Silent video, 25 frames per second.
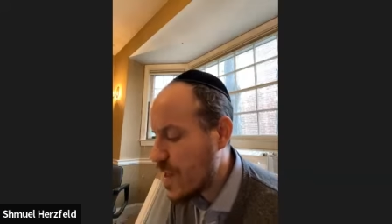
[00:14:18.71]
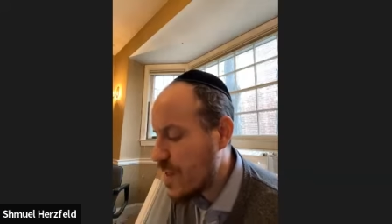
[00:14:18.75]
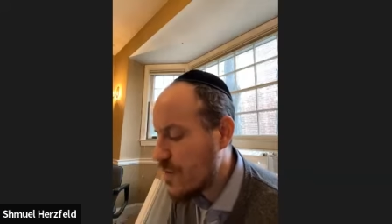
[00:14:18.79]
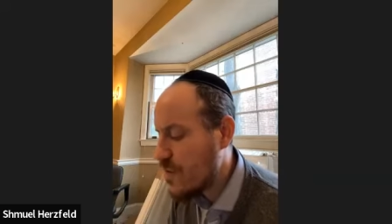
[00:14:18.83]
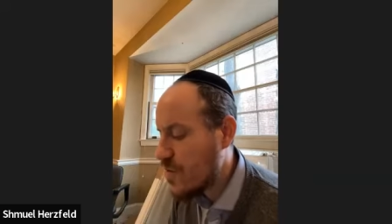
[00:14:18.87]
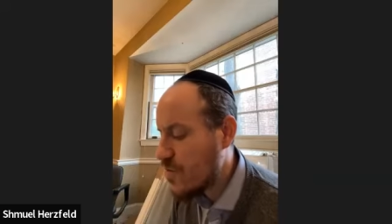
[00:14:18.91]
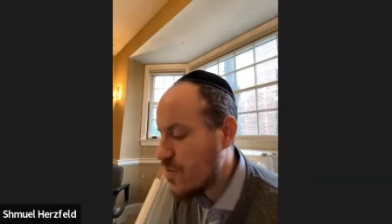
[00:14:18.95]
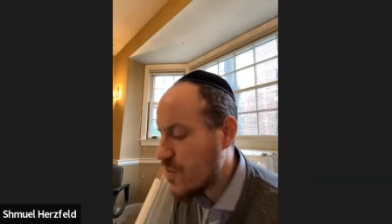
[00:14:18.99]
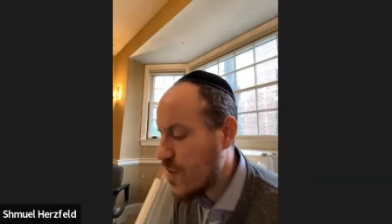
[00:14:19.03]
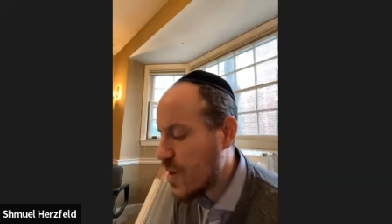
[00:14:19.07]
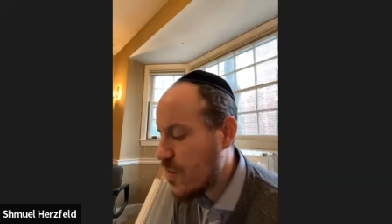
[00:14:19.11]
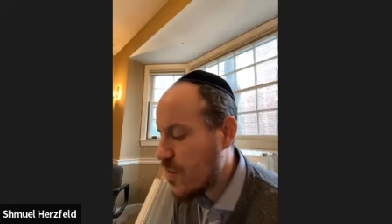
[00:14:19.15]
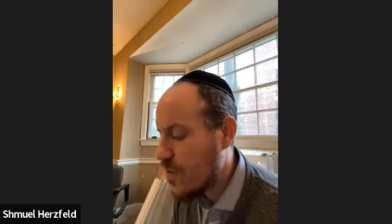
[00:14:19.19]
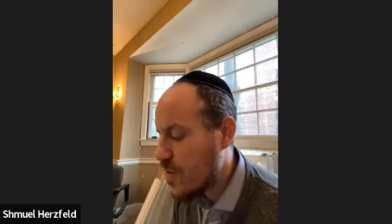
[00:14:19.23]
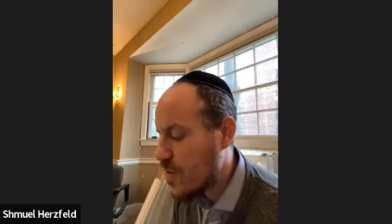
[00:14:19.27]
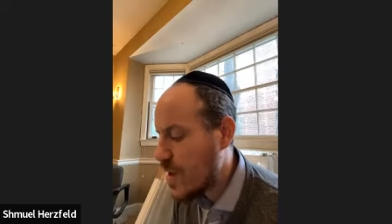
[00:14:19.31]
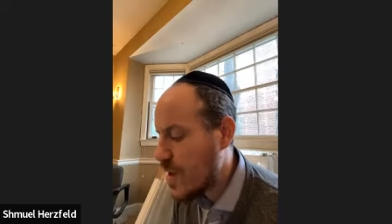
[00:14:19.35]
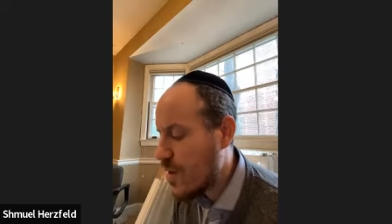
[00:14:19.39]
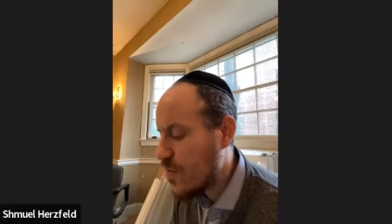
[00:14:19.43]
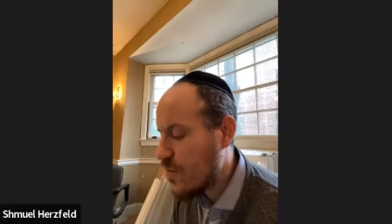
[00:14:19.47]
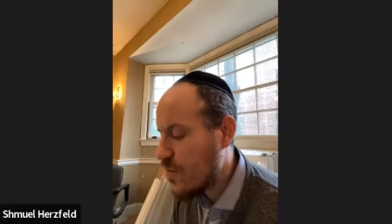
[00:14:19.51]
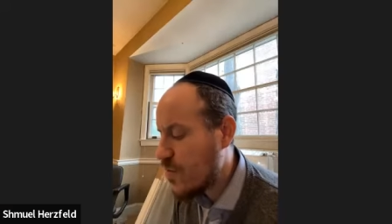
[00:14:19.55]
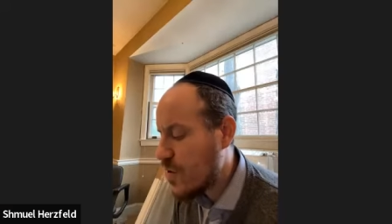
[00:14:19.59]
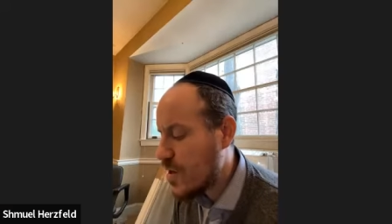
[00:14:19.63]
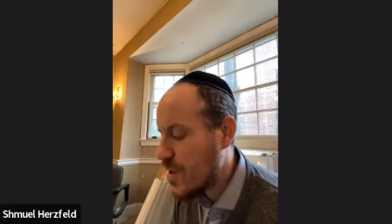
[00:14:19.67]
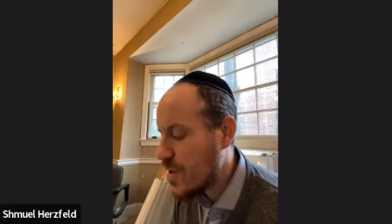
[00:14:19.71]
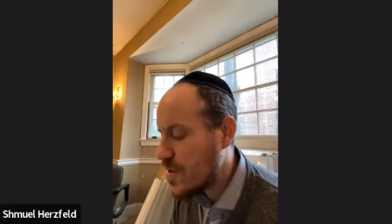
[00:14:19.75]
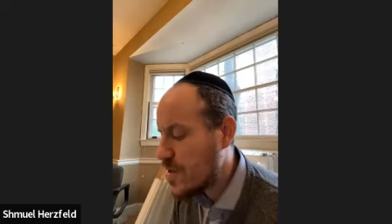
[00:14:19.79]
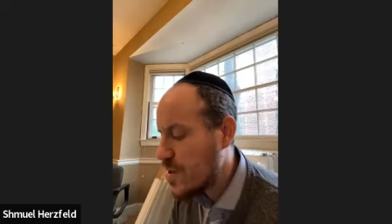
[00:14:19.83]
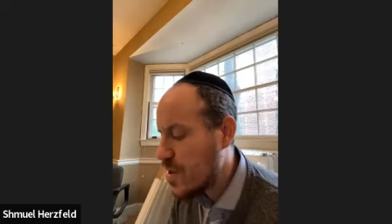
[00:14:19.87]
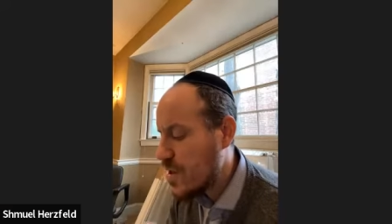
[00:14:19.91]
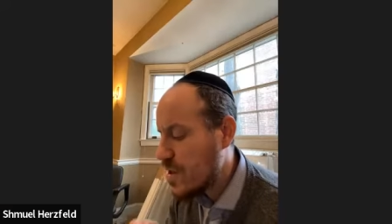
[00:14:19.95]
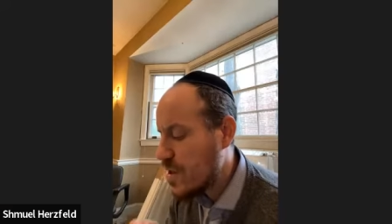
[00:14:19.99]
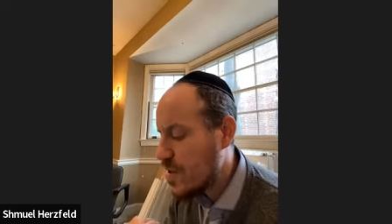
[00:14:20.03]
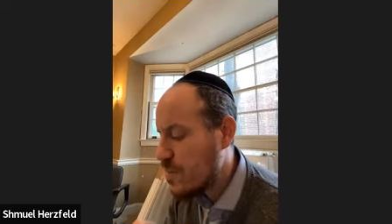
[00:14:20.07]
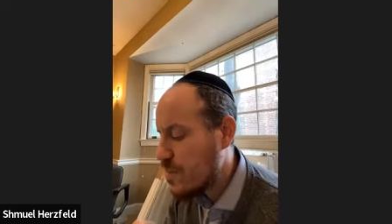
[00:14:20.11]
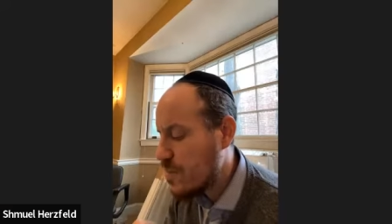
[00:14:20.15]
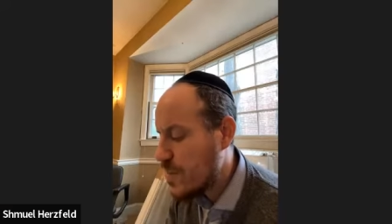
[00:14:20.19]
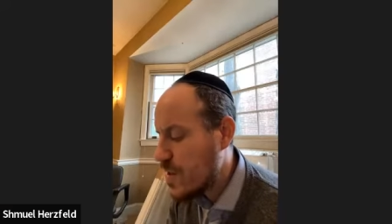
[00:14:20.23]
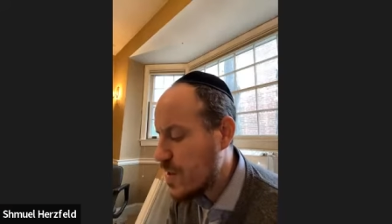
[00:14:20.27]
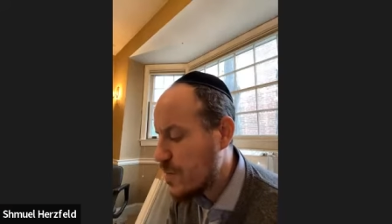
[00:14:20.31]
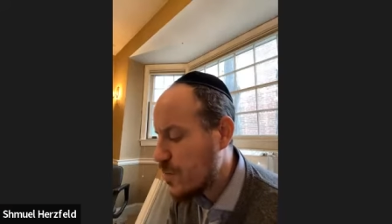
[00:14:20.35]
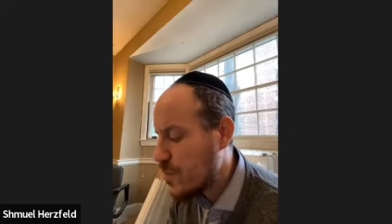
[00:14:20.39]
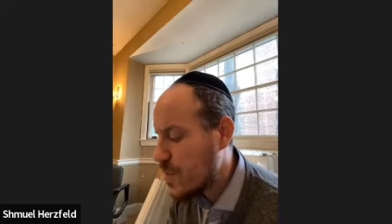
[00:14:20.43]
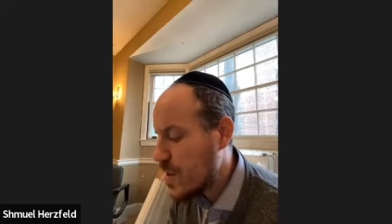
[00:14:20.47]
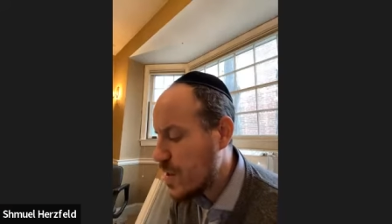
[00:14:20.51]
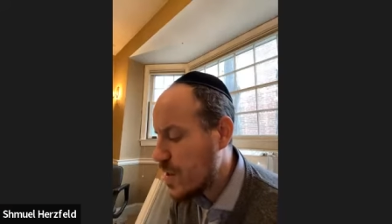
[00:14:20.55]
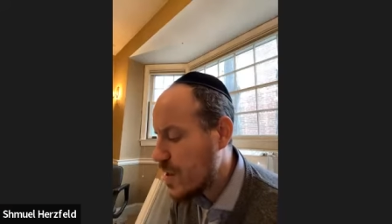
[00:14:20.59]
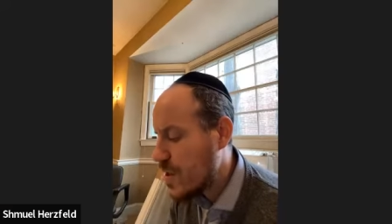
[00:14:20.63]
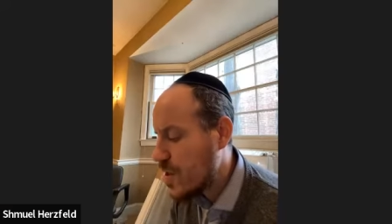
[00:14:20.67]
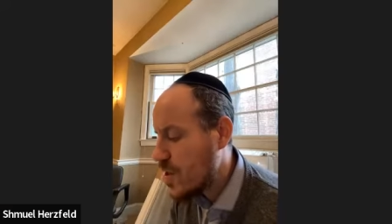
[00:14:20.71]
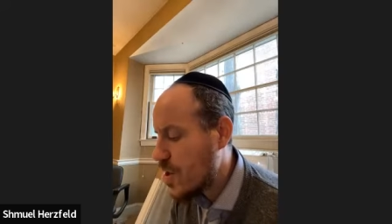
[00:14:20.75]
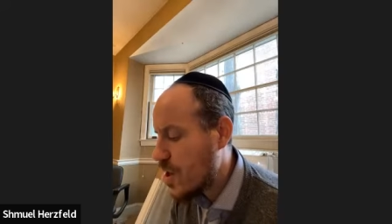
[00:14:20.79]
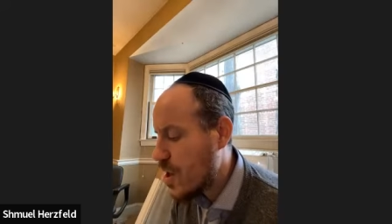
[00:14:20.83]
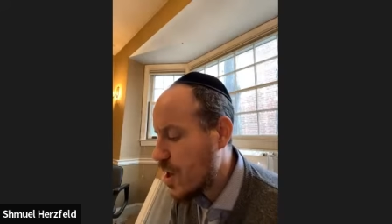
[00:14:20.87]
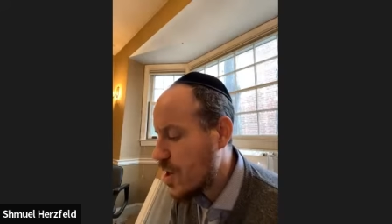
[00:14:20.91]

even where we're not worried it's going to be depleted,